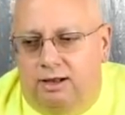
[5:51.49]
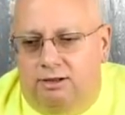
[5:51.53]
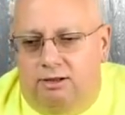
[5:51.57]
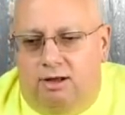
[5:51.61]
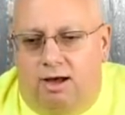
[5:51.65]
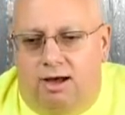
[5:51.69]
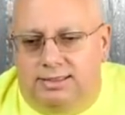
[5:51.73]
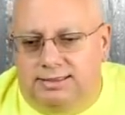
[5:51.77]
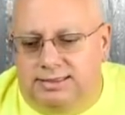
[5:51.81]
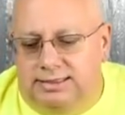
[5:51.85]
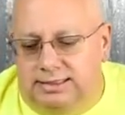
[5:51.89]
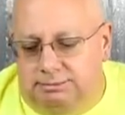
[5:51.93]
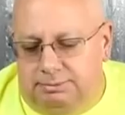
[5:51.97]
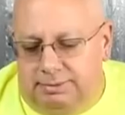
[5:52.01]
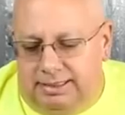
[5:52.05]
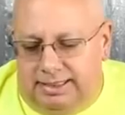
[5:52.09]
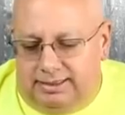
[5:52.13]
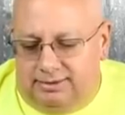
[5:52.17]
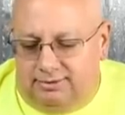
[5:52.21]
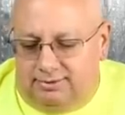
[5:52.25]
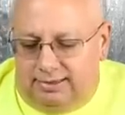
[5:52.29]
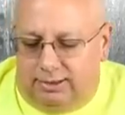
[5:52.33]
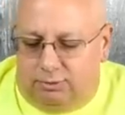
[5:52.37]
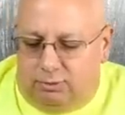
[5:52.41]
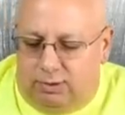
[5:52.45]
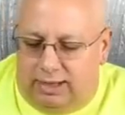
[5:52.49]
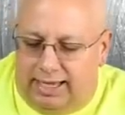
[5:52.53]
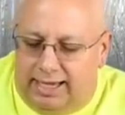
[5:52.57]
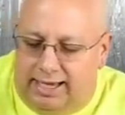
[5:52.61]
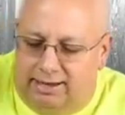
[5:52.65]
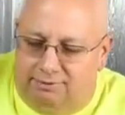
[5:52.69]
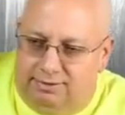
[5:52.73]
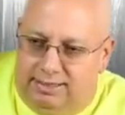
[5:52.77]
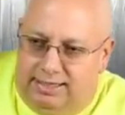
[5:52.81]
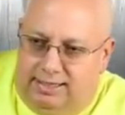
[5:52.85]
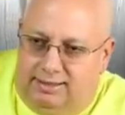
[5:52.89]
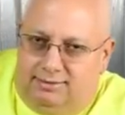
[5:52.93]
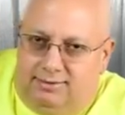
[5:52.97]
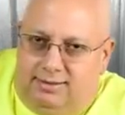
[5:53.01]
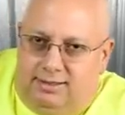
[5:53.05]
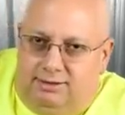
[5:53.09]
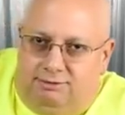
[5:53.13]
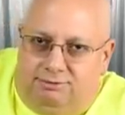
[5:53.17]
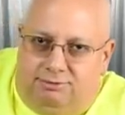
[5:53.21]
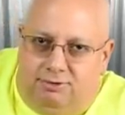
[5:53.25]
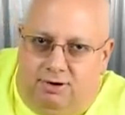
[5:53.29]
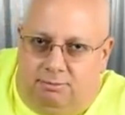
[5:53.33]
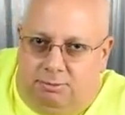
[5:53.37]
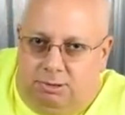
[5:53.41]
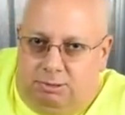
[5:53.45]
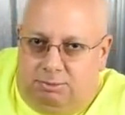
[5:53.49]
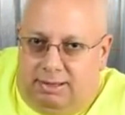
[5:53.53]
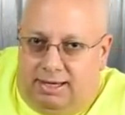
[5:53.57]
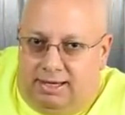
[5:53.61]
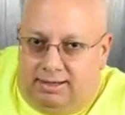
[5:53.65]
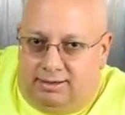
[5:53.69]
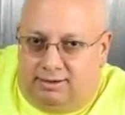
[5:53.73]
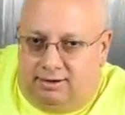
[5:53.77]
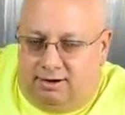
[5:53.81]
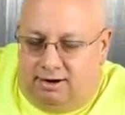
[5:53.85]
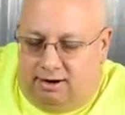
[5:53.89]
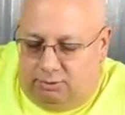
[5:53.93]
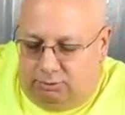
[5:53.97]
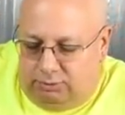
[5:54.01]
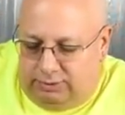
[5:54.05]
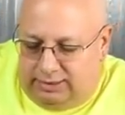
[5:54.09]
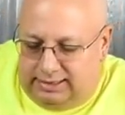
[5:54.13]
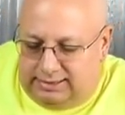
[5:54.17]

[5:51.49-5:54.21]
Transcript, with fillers: Lossy means like, well, I have an antenna farm in the backyard.